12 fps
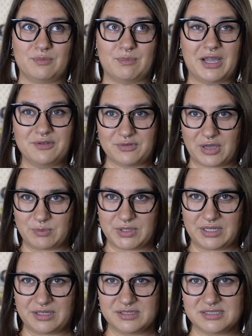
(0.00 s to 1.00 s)
my
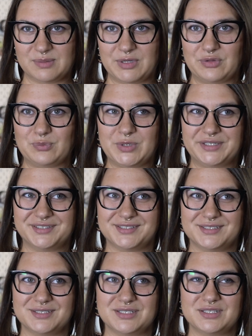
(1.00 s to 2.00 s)
family. Some other
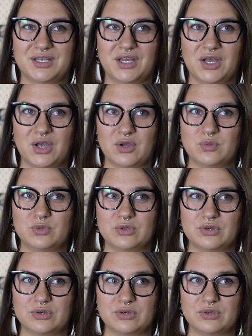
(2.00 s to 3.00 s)
pieces
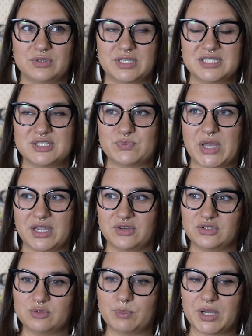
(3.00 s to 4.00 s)
were
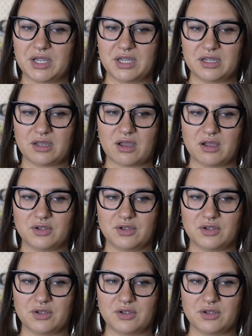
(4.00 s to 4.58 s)
inspired by